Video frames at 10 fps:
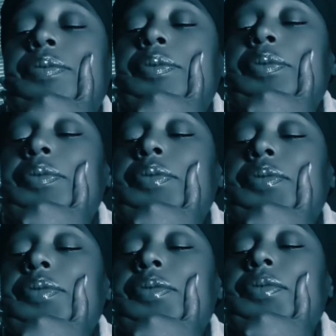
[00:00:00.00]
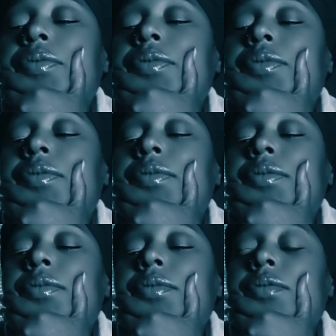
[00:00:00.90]

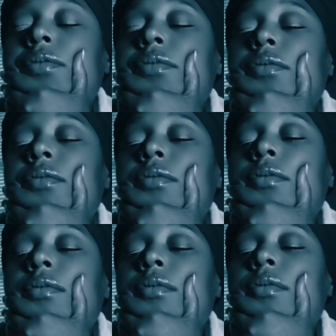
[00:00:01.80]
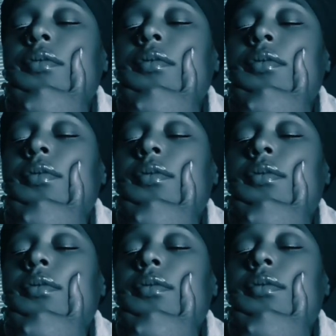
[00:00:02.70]
No one is speaking in this clip.